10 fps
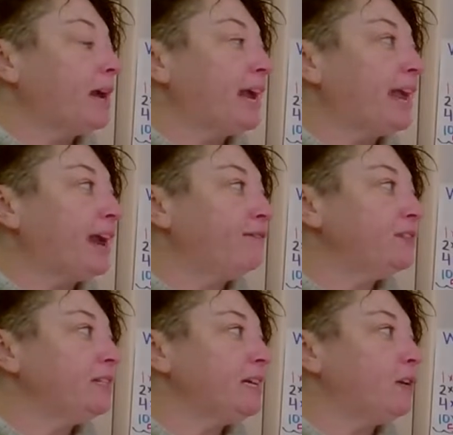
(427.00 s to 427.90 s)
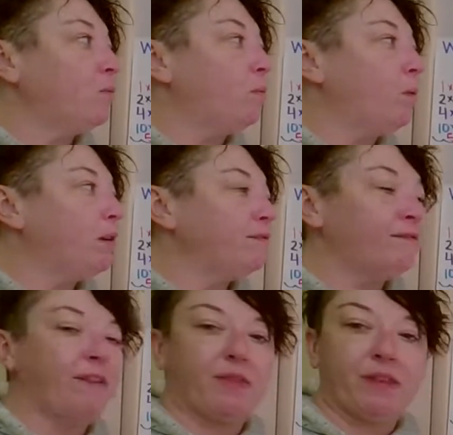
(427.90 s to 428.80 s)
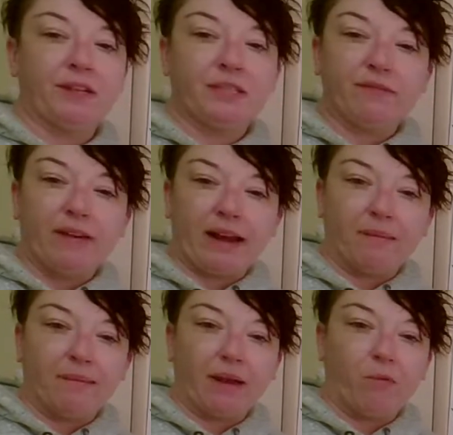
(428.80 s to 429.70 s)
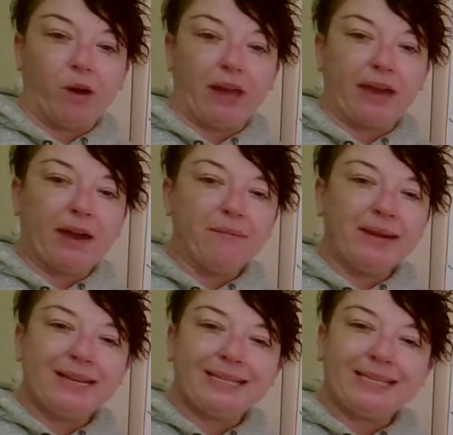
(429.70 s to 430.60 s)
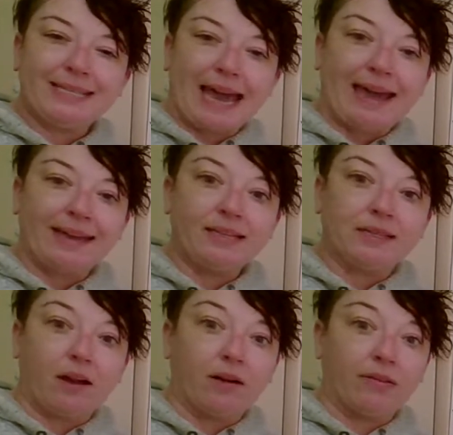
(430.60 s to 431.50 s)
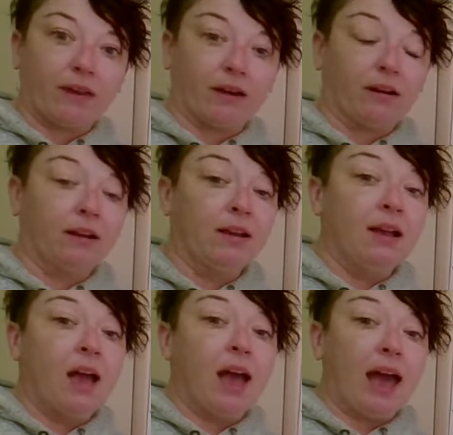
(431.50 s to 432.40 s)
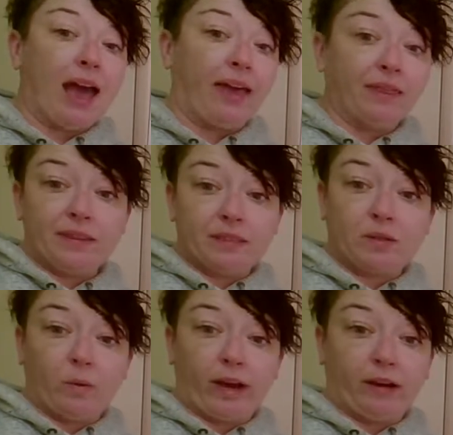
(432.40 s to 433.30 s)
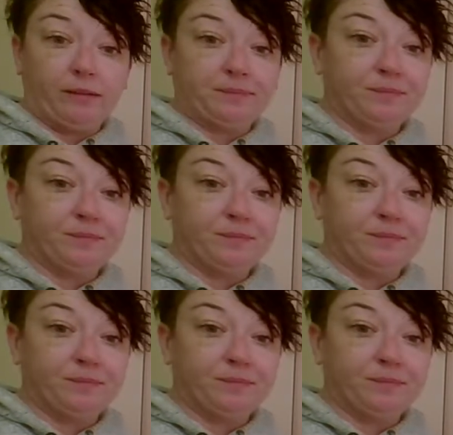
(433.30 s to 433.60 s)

I have to take 1/5 and divide it by what? How many sides are there on the square?